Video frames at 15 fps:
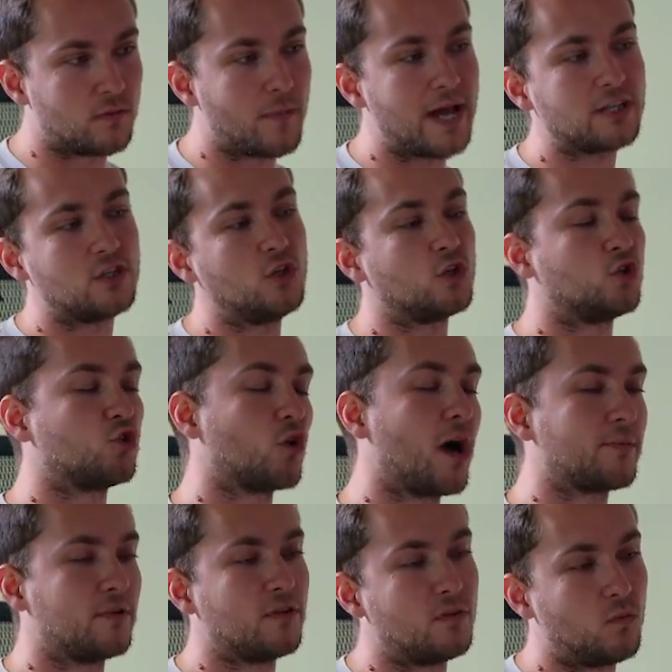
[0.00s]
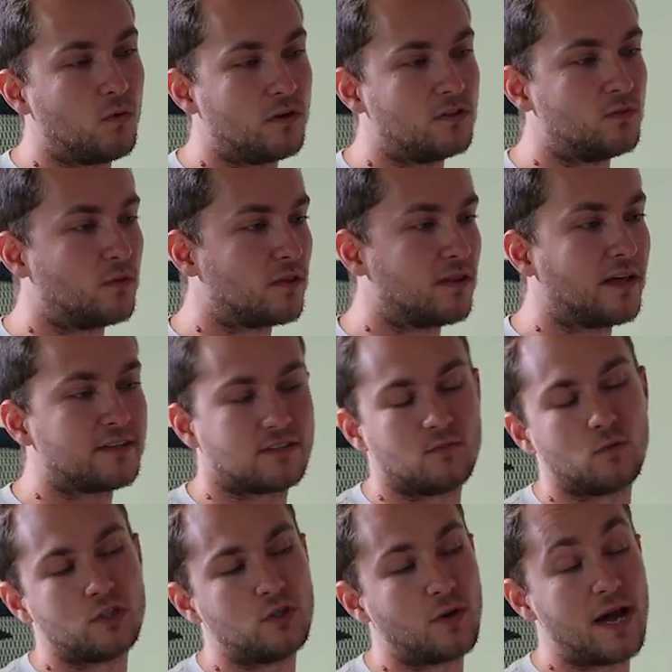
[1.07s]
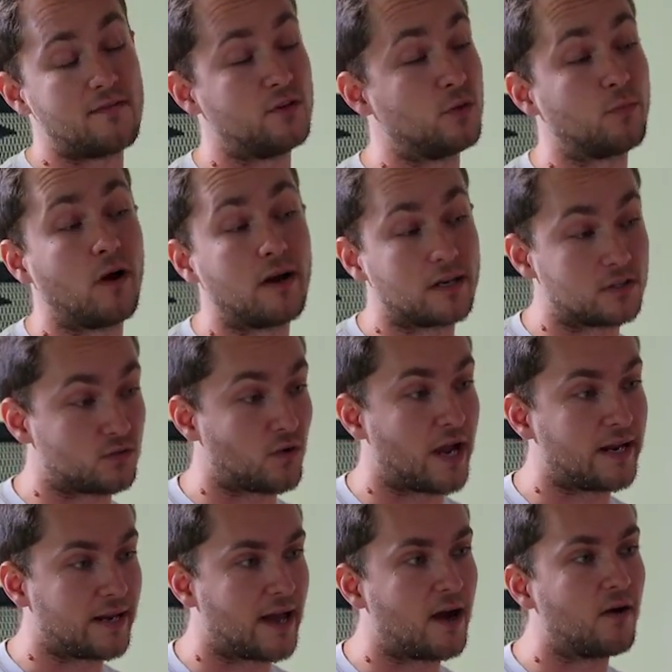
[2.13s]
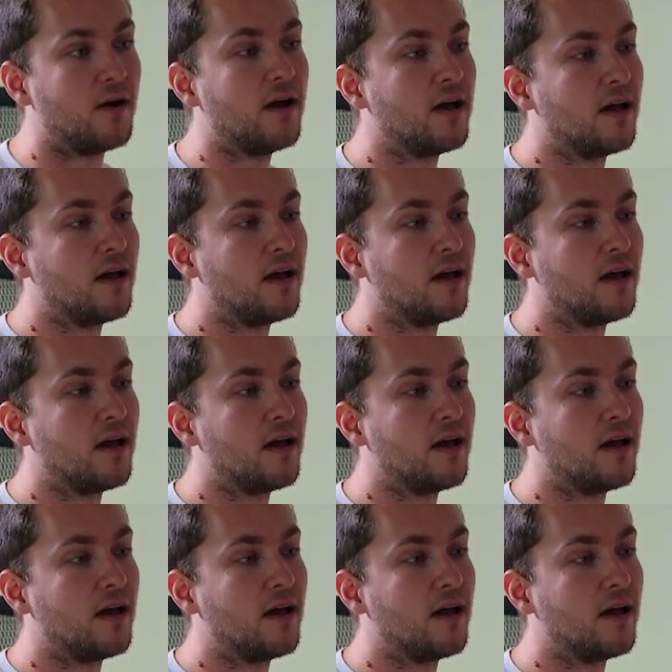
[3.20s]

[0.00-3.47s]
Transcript: Imagine you're dropped into the woods with less than what you have in your pockets right now.